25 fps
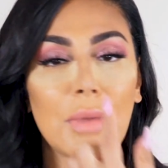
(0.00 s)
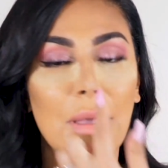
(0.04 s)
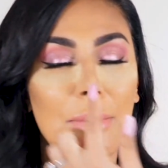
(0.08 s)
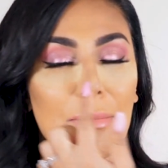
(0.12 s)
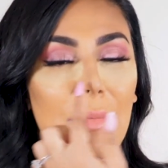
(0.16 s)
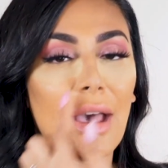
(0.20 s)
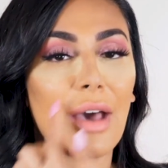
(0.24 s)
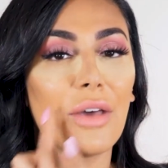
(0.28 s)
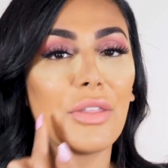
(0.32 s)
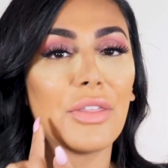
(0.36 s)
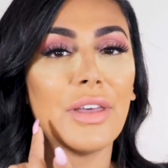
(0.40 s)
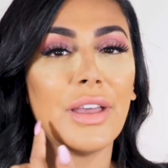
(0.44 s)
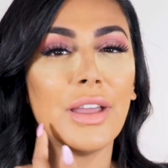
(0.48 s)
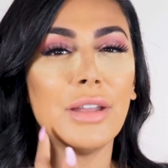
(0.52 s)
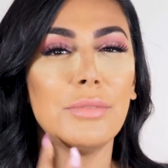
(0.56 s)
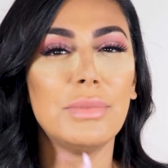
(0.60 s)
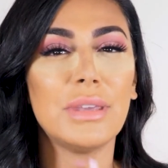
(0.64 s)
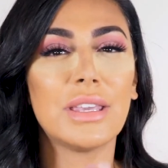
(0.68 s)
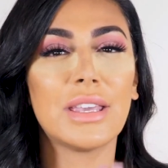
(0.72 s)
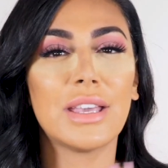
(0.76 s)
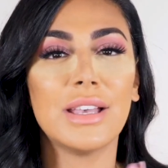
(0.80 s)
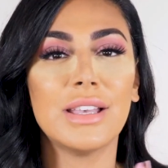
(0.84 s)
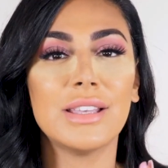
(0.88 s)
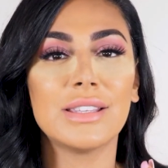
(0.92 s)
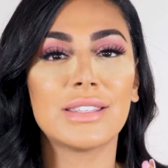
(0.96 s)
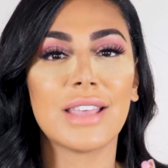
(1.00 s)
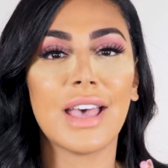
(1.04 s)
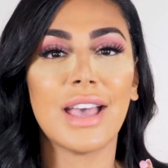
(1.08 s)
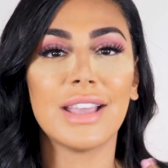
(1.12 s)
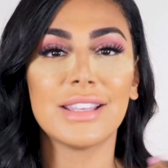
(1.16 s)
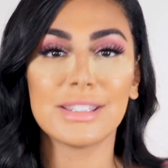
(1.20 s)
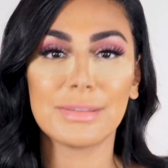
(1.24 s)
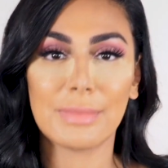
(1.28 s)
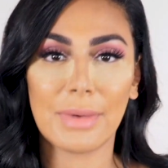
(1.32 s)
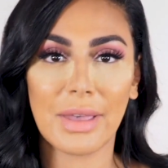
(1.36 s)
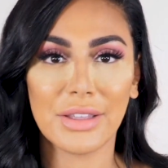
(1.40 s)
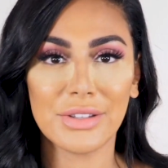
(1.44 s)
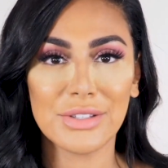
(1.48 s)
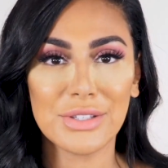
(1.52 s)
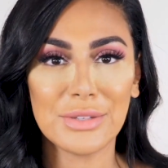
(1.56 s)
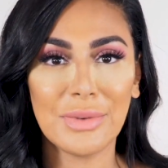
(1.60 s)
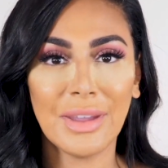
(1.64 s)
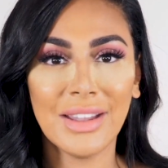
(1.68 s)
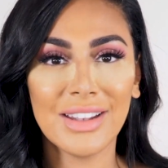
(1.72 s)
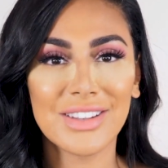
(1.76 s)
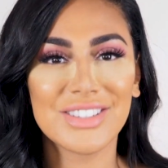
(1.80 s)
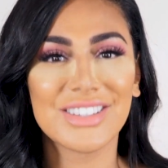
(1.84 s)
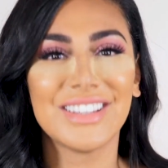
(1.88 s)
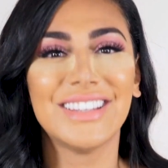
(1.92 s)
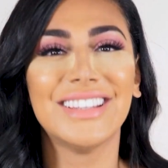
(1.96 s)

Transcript: my mouth line because I smile too much,